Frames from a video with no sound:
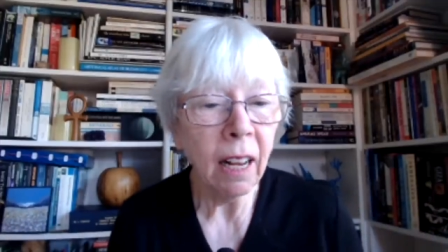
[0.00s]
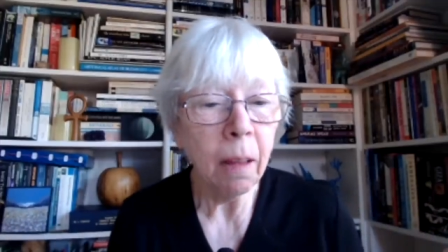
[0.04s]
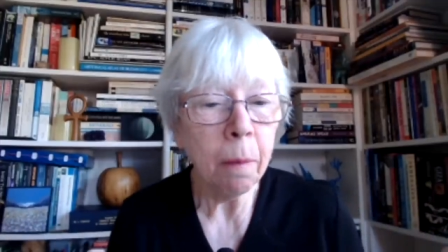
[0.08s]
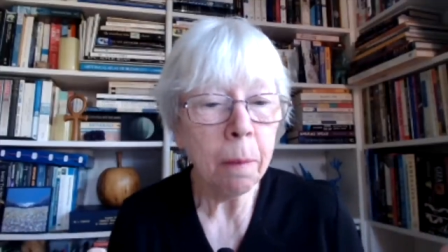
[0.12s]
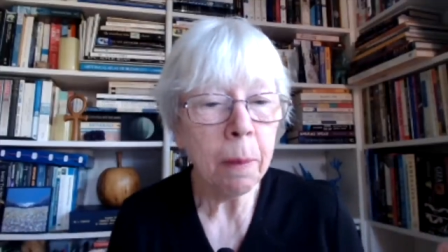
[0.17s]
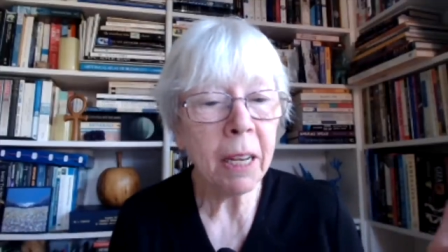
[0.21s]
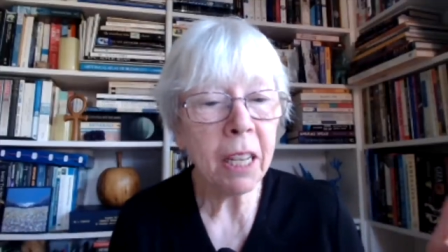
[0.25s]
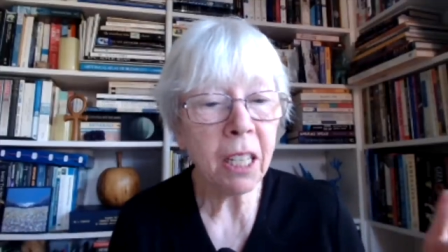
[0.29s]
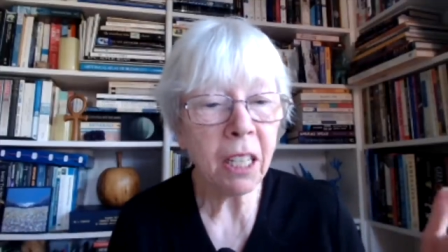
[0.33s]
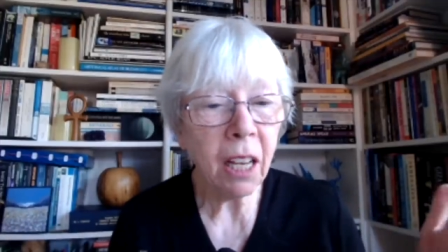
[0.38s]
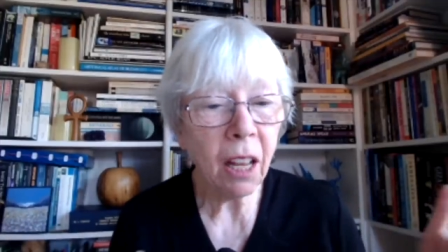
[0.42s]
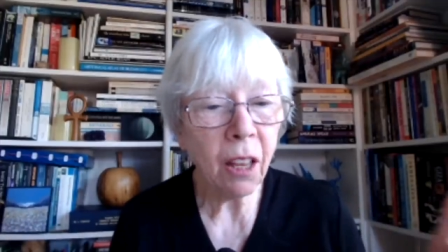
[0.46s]

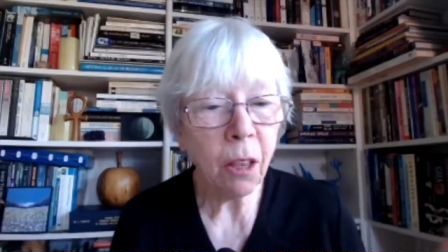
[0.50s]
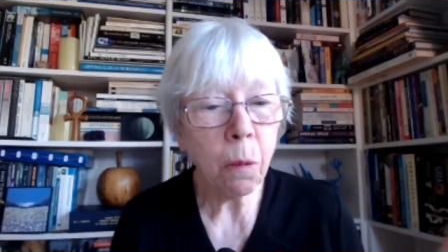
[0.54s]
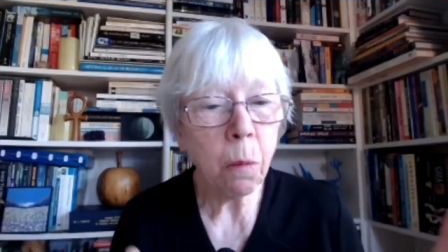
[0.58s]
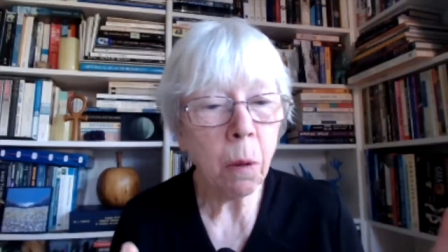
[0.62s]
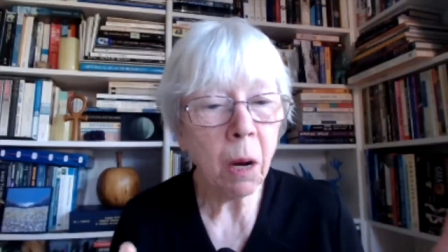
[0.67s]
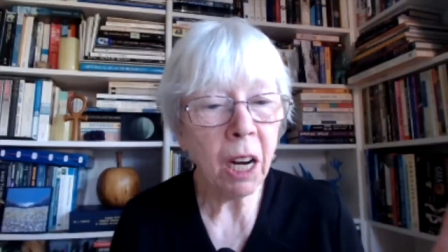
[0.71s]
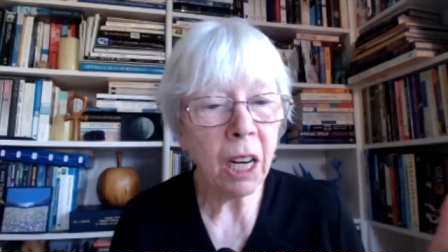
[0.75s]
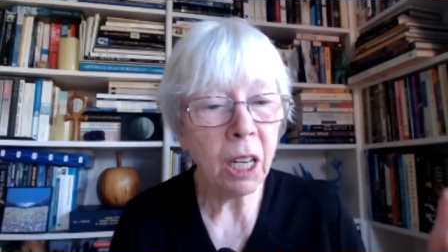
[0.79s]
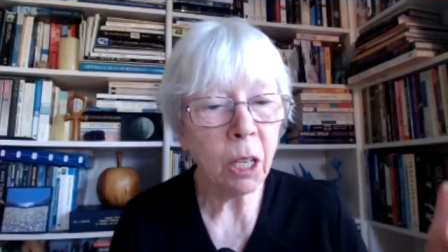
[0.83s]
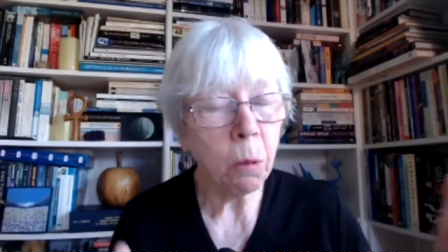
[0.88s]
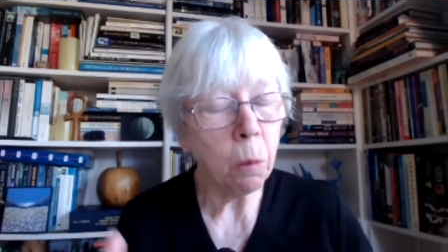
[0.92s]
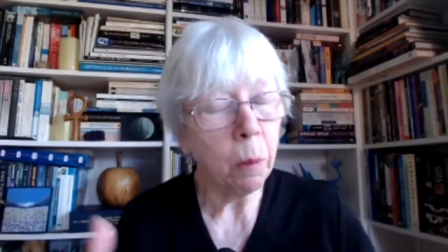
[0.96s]
because
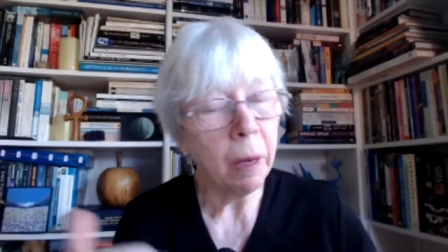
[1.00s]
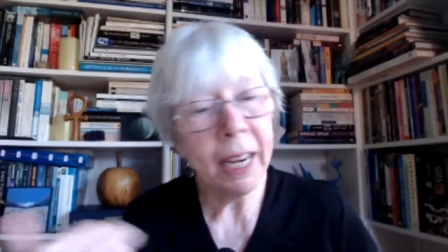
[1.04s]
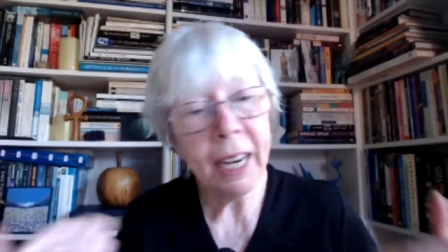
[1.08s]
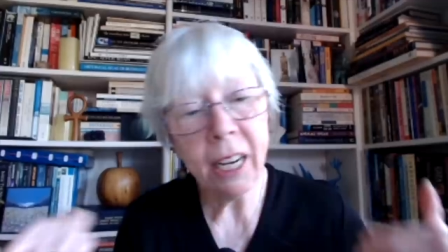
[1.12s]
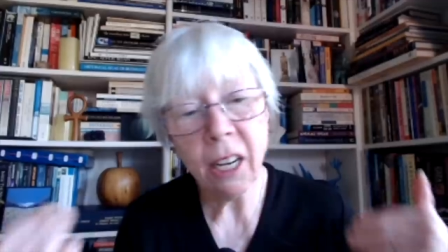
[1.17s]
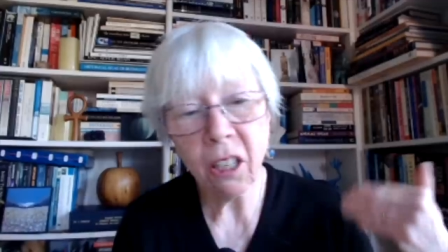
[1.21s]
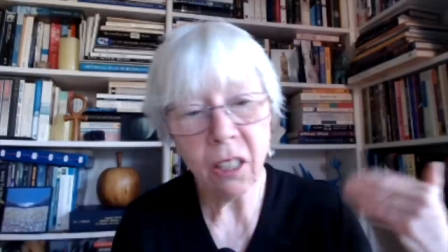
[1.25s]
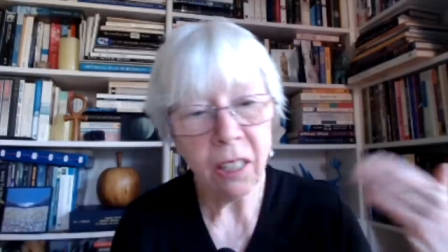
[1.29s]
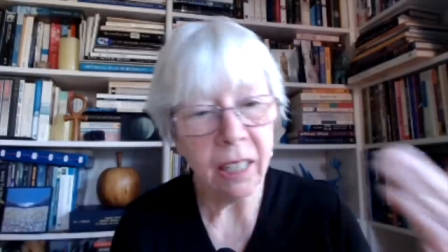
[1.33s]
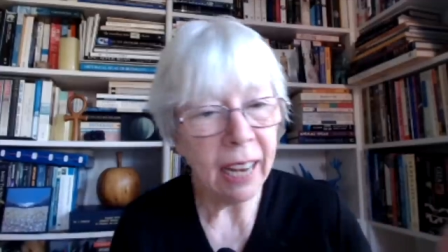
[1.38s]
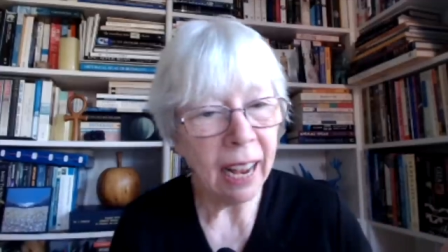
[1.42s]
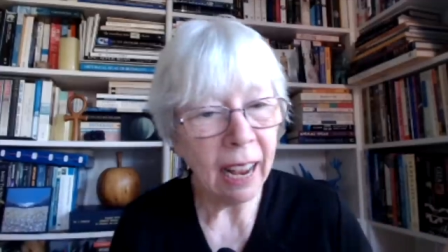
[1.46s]
otherwise we
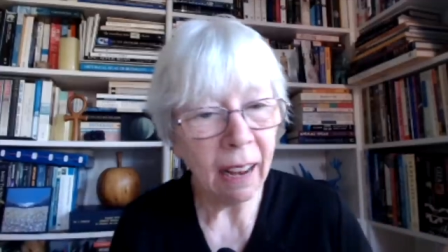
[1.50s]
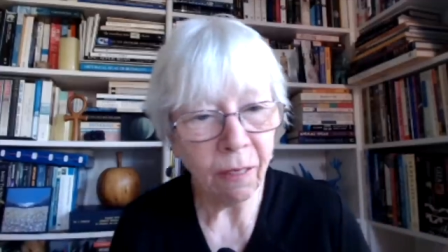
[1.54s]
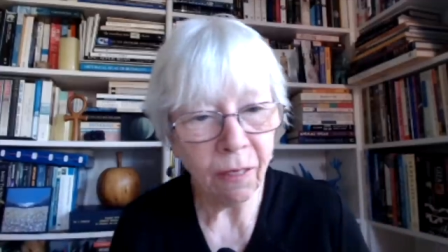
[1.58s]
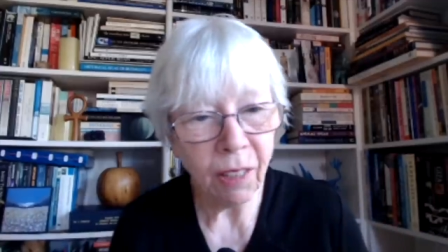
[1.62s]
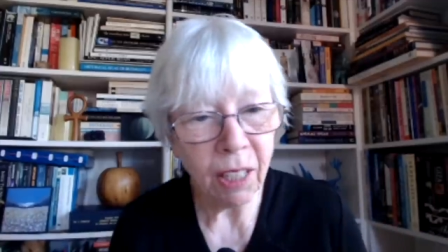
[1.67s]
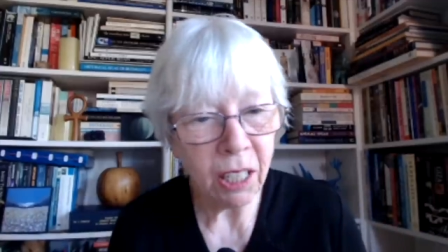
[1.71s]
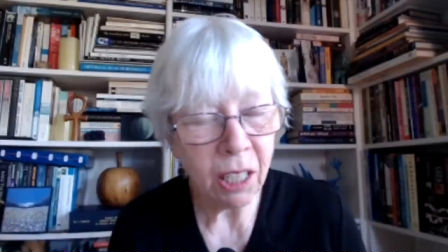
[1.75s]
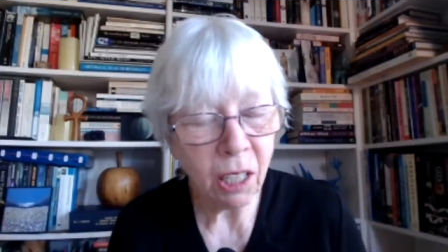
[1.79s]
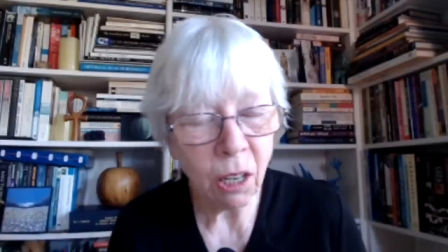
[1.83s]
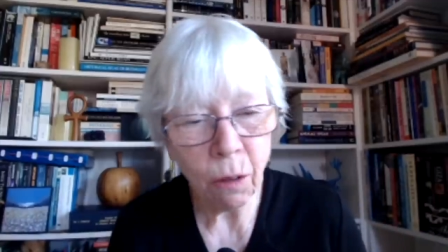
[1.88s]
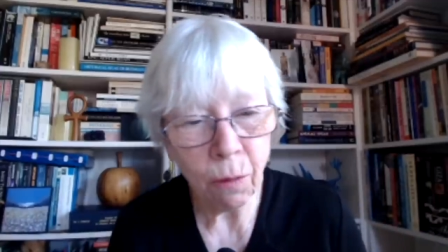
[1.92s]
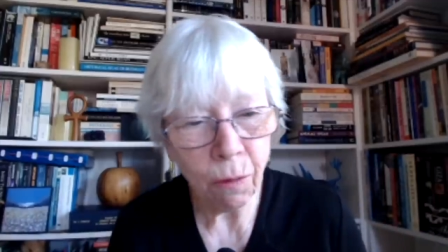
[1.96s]
couldn't have
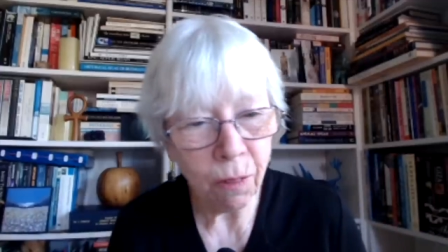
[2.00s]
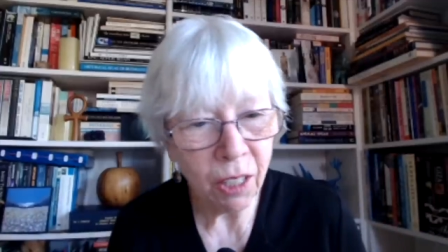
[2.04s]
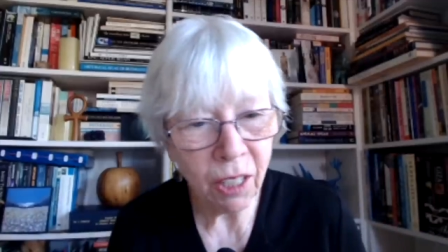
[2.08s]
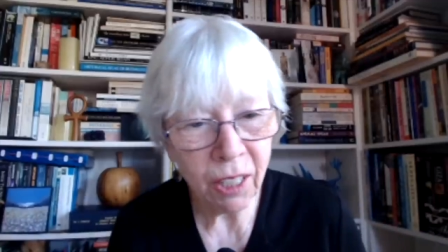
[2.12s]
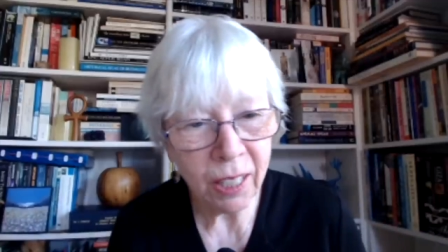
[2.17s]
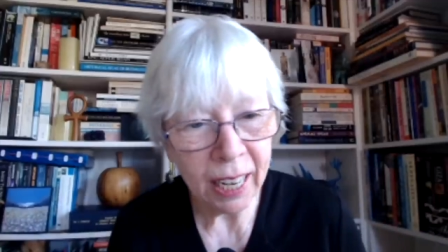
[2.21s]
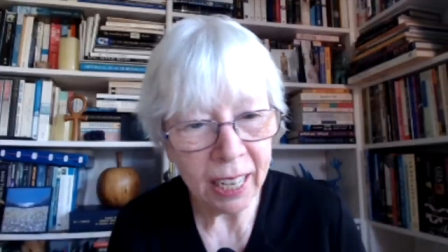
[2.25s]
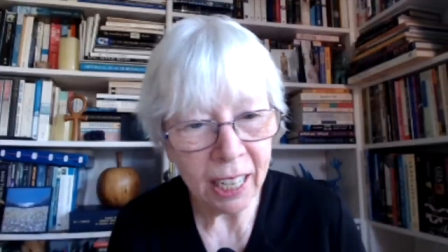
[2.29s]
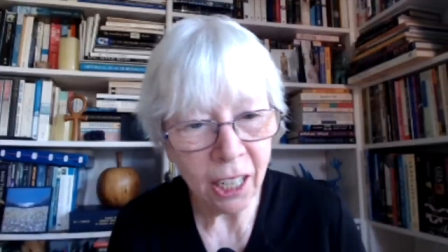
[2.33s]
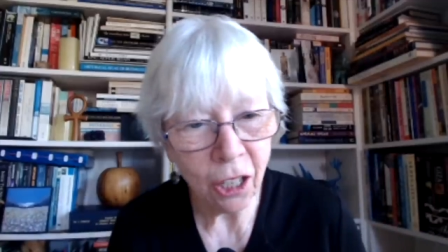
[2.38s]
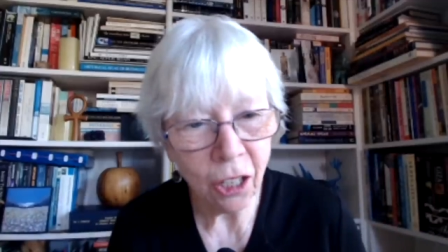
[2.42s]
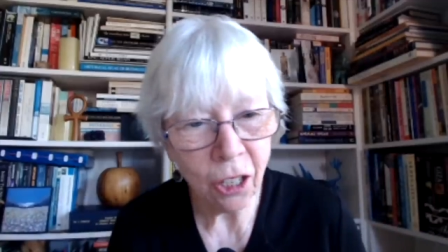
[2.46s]
this
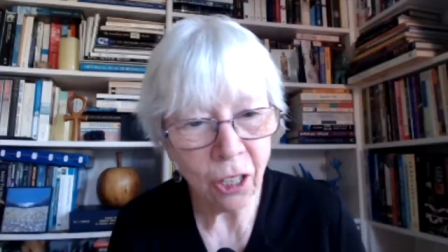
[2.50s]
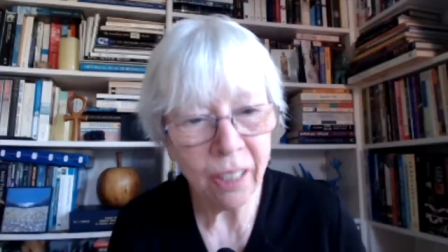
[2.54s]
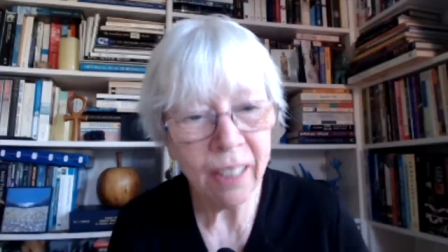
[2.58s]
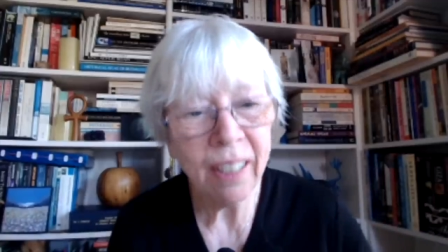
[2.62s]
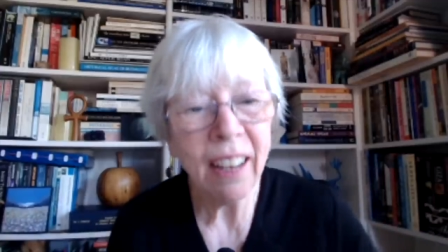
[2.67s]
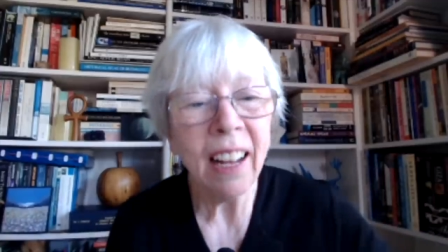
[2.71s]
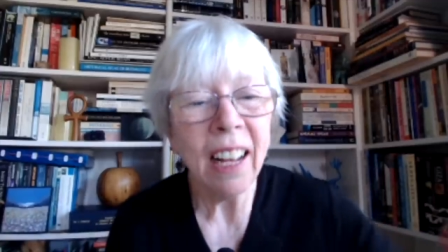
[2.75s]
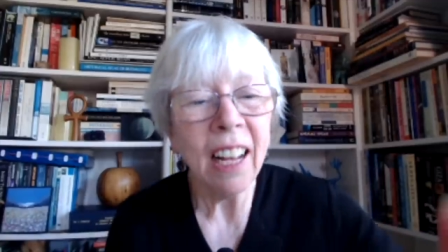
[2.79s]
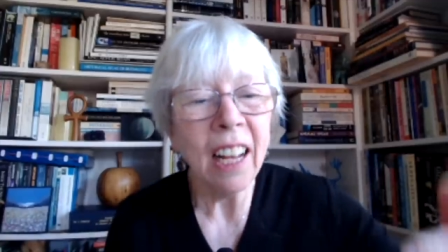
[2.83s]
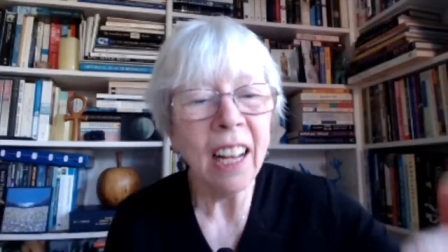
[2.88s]
conversation.